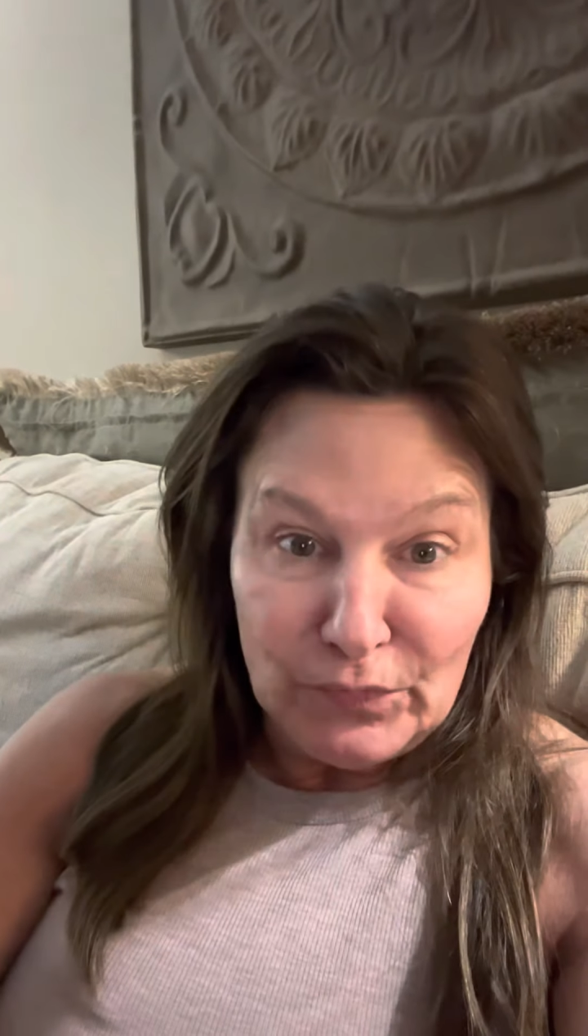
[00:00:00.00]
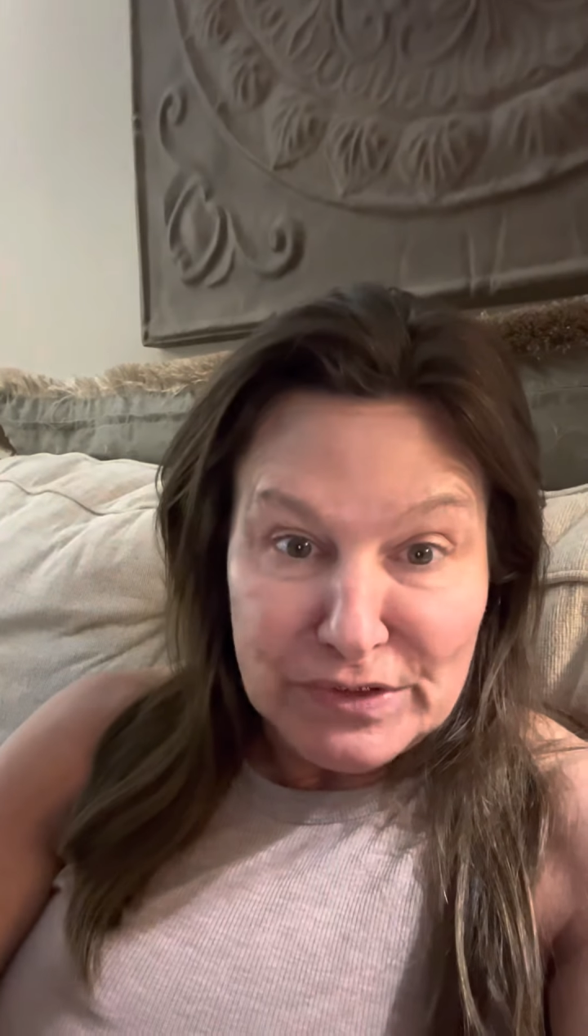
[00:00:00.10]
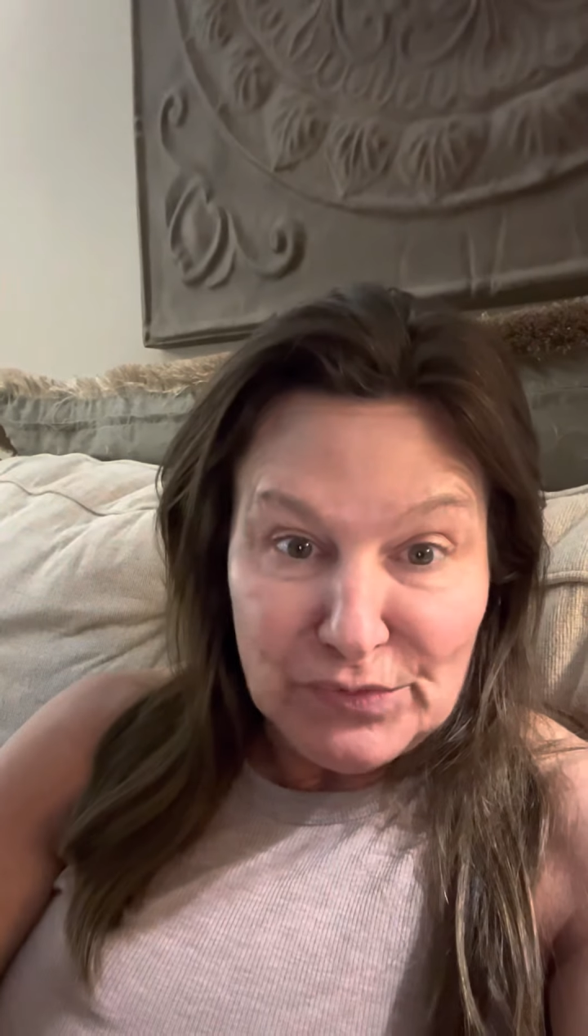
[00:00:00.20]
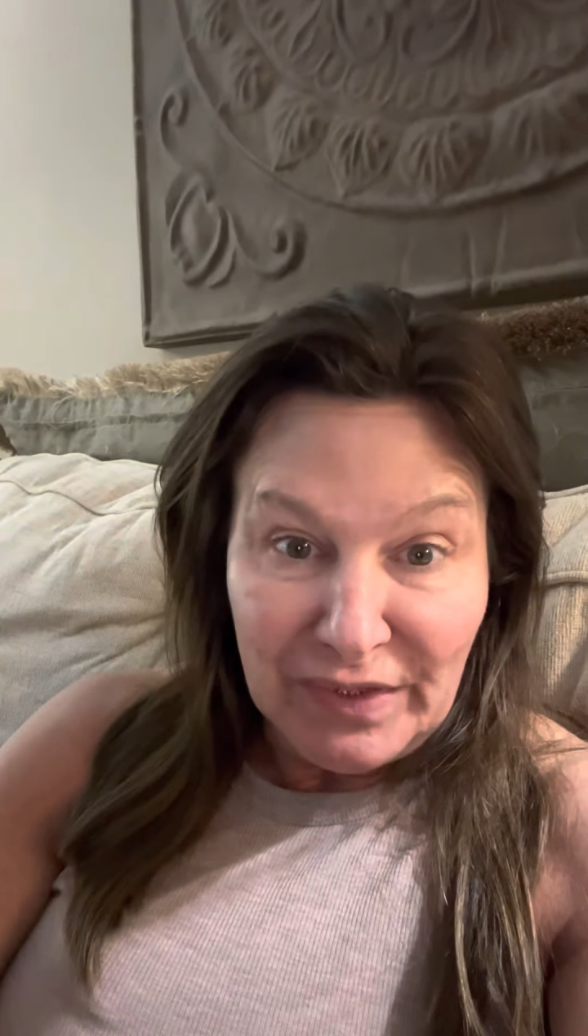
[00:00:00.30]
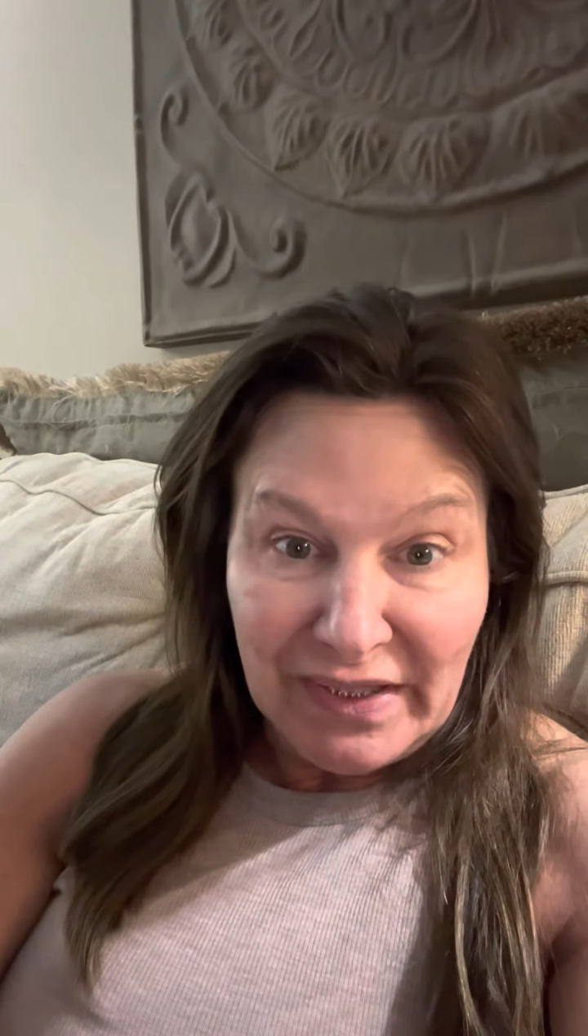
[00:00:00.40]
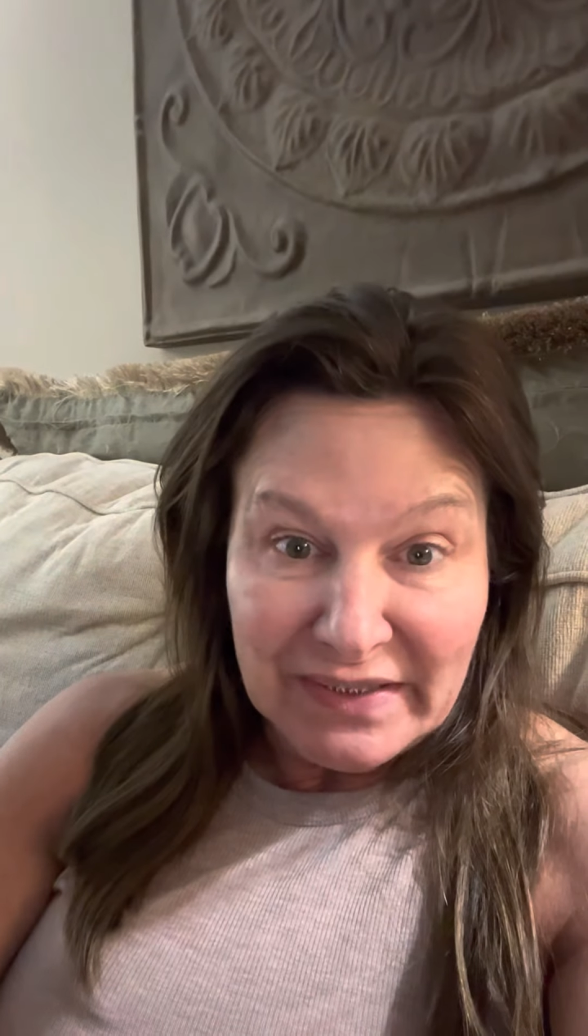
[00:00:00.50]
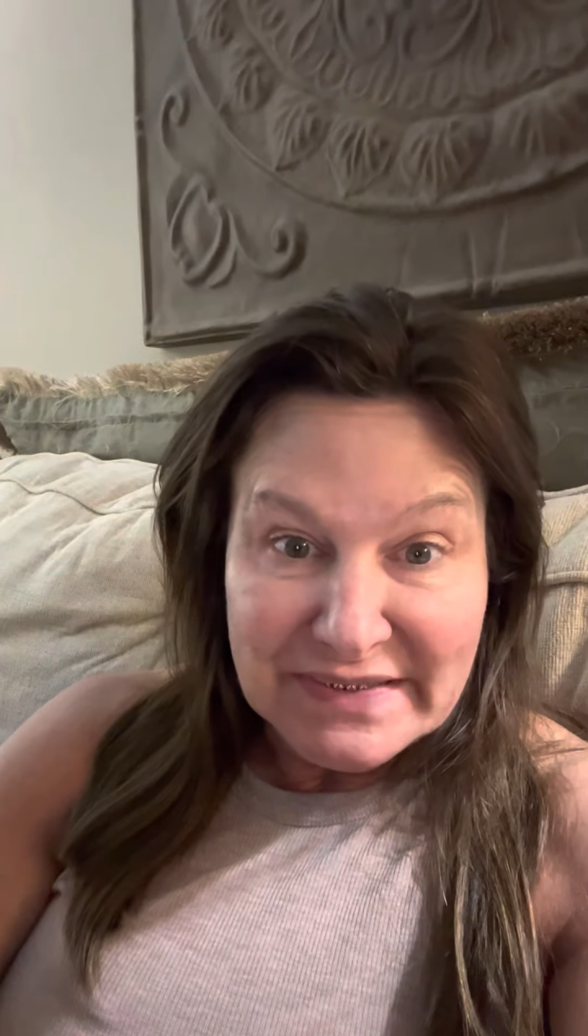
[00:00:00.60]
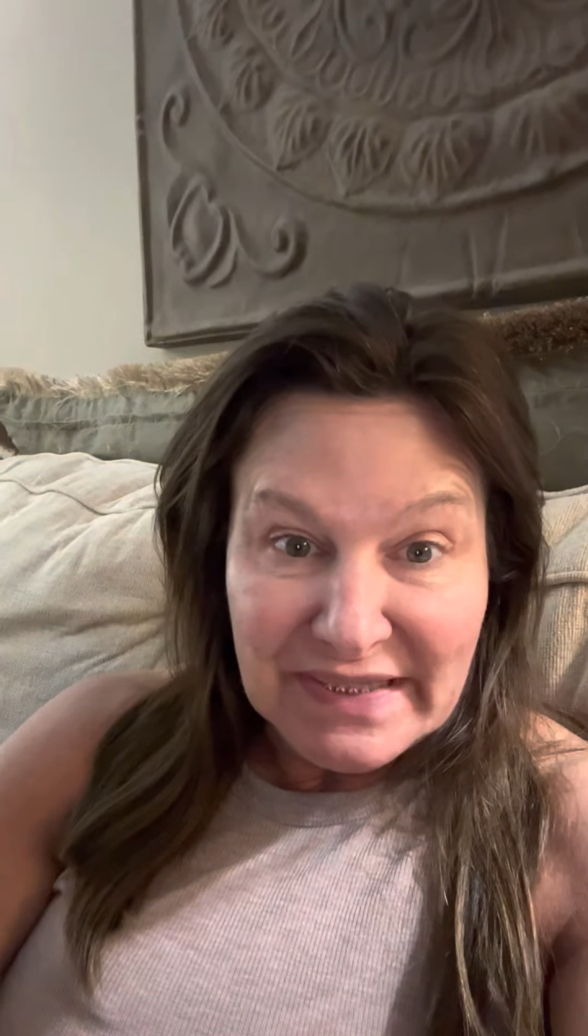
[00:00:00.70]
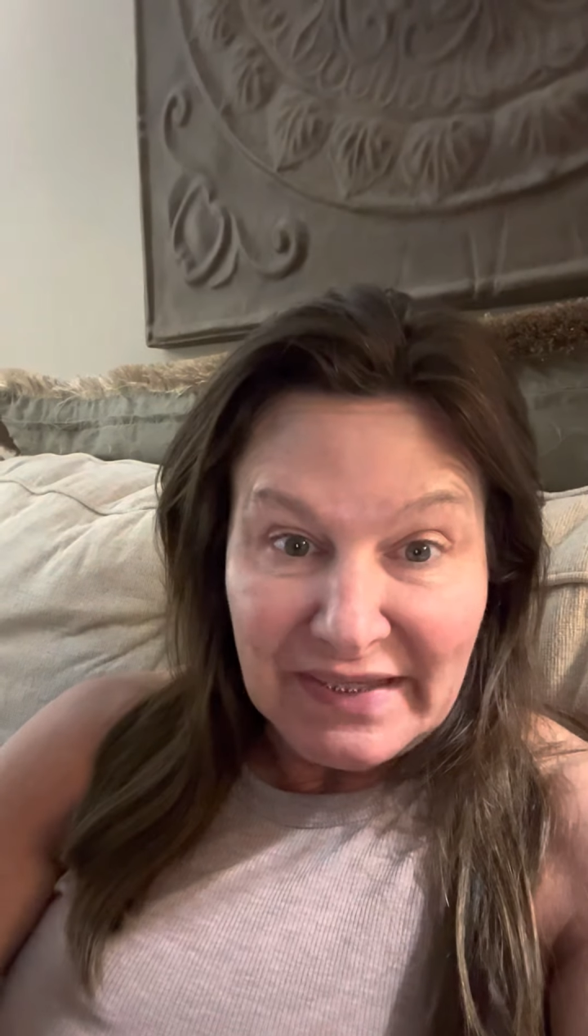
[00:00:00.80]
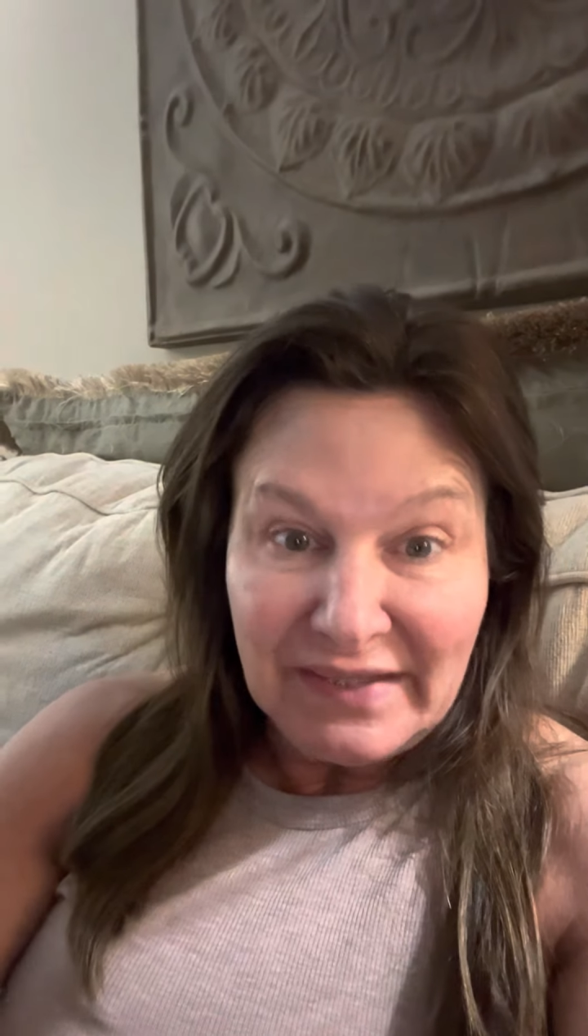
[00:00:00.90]

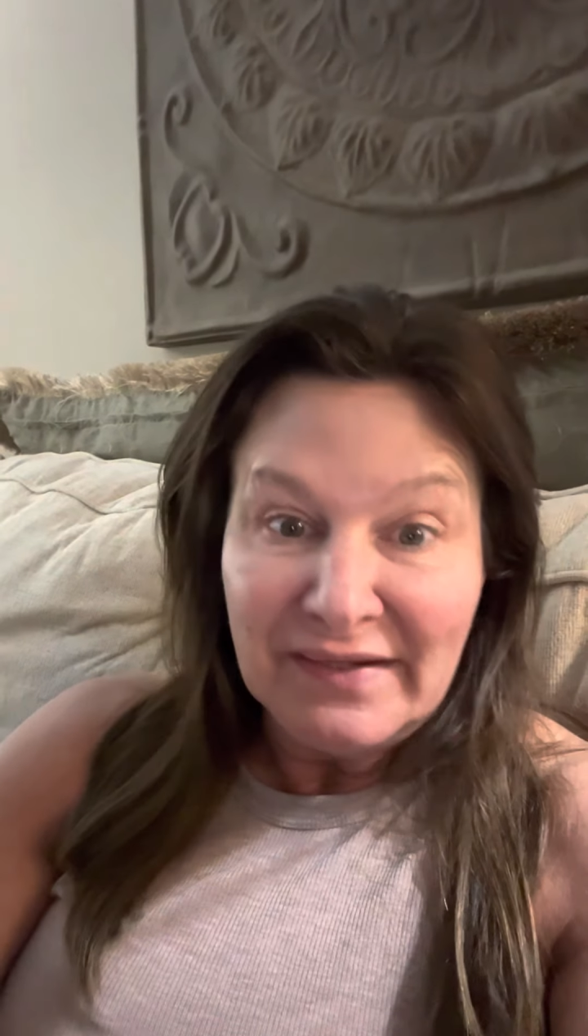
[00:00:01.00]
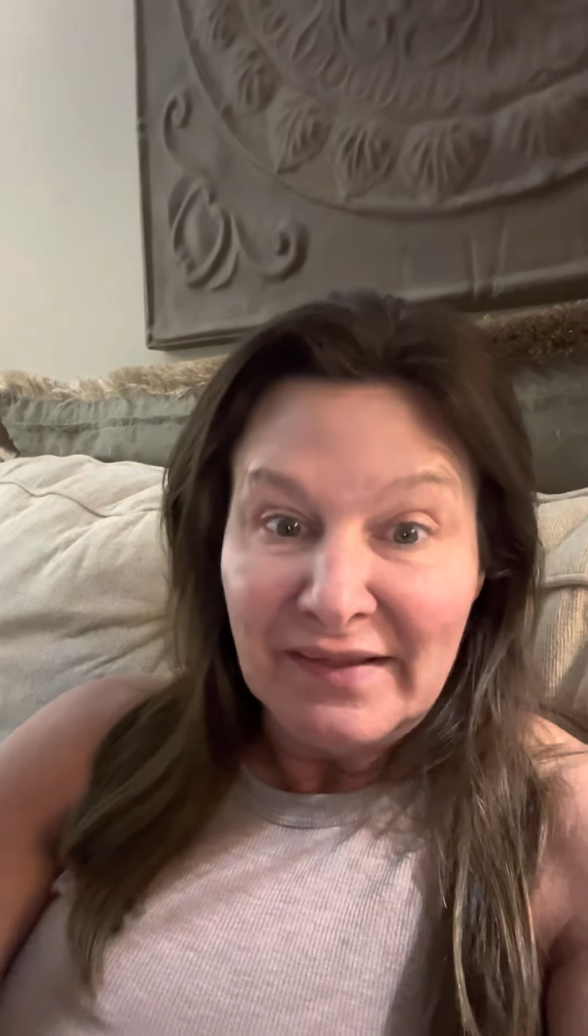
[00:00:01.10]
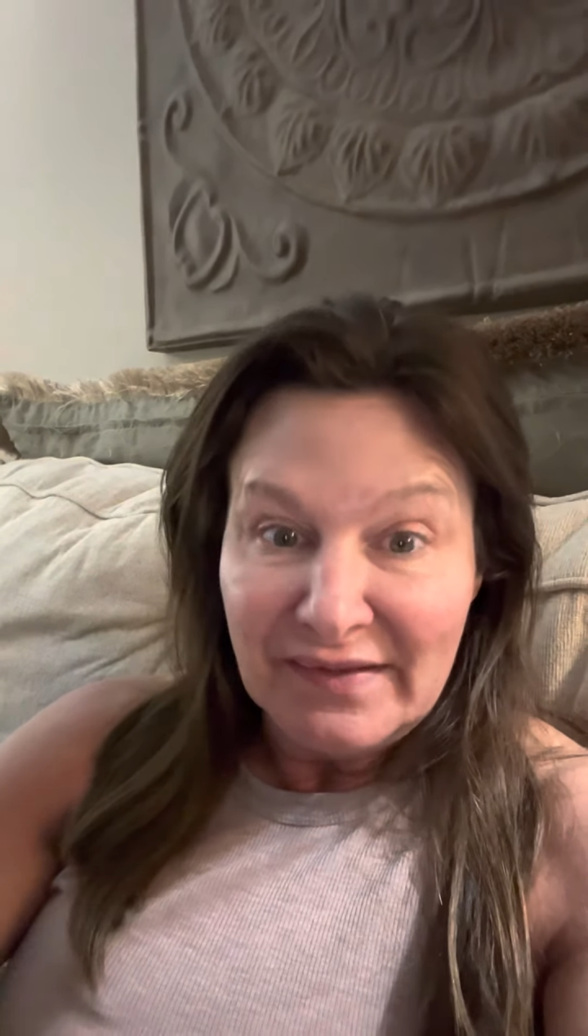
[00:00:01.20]
2018,